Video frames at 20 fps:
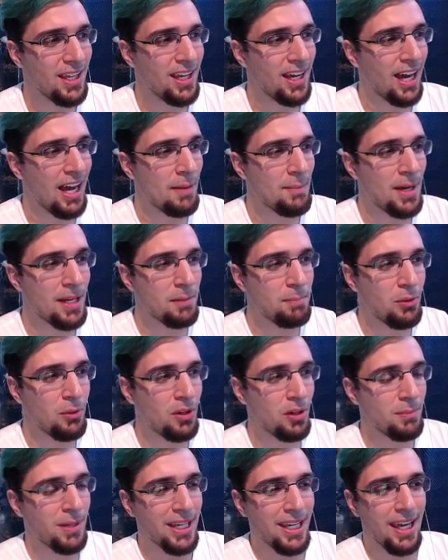I'm at a
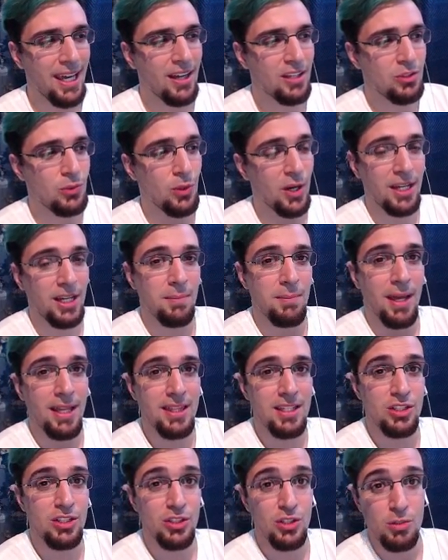point in my count where I can make
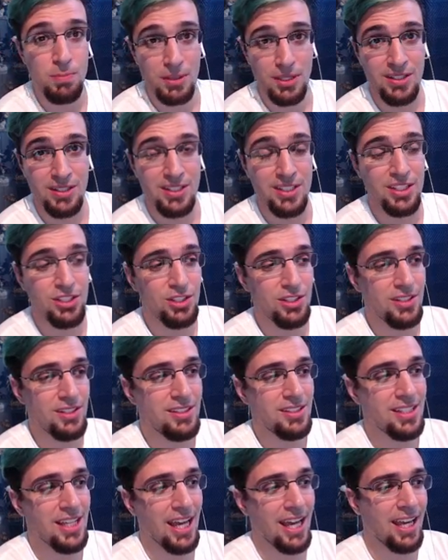these stupid
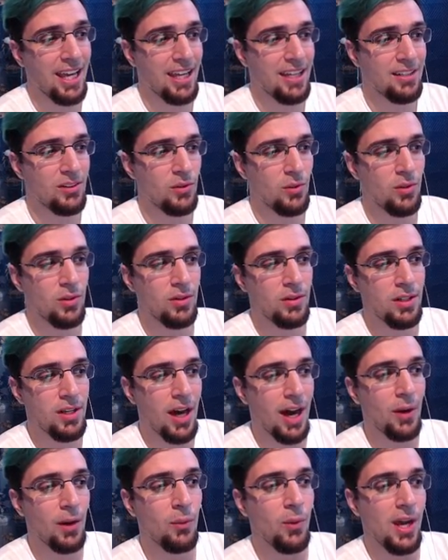decisions and
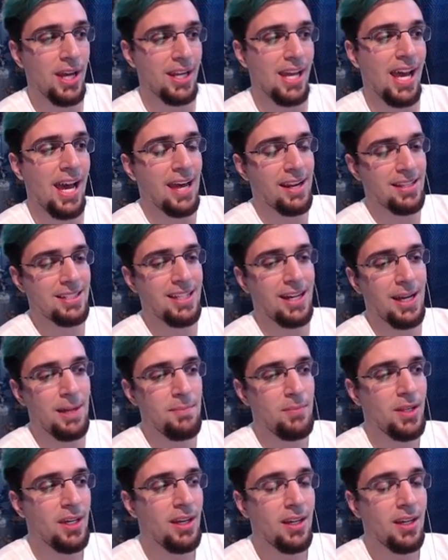not wait ahead of time,